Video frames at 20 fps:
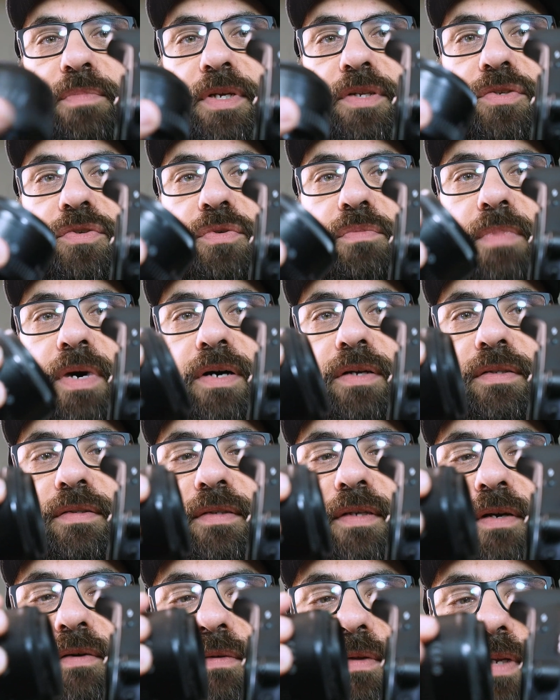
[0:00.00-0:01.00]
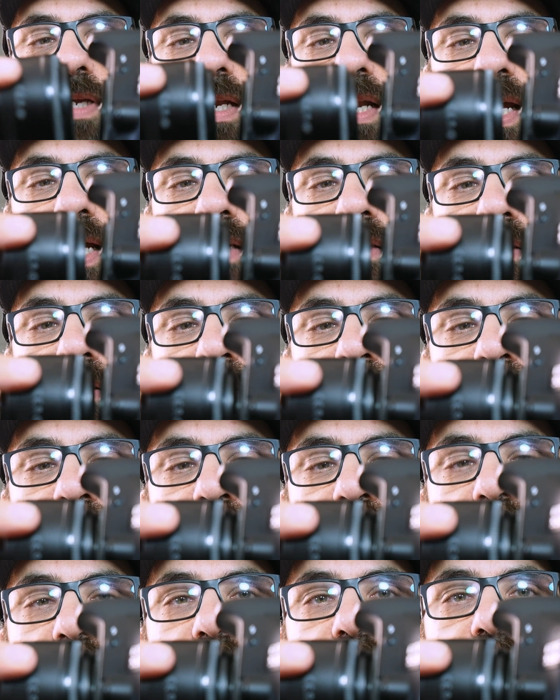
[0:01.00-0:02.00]
me to mount the lens
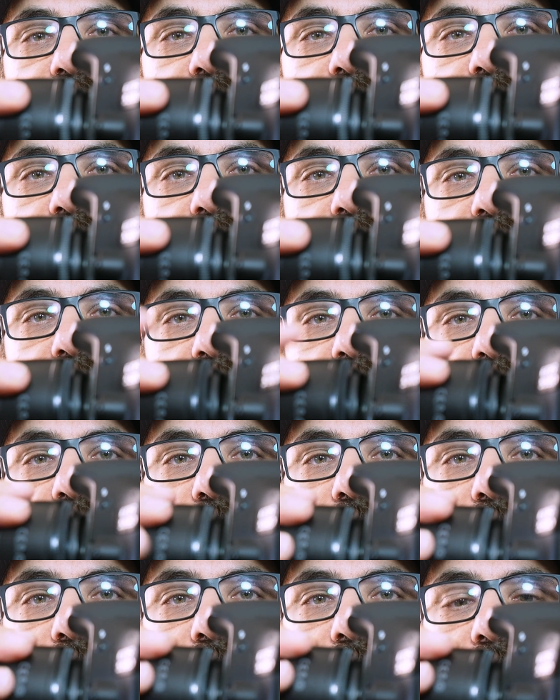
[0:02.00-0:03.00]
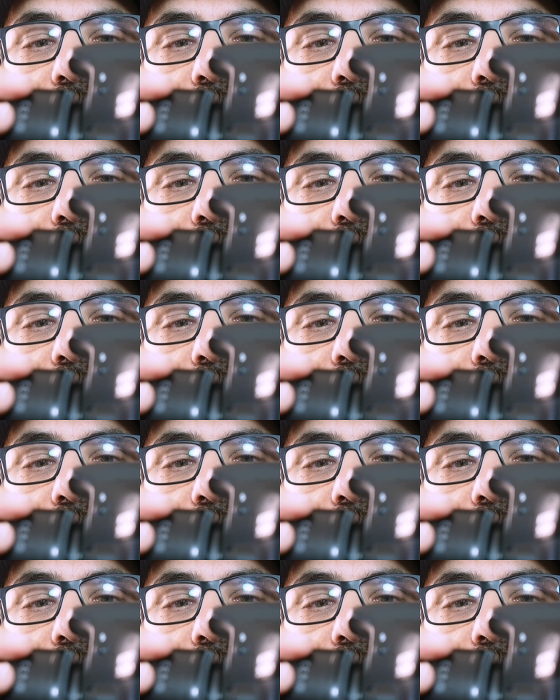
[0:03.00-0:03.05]
inverted. So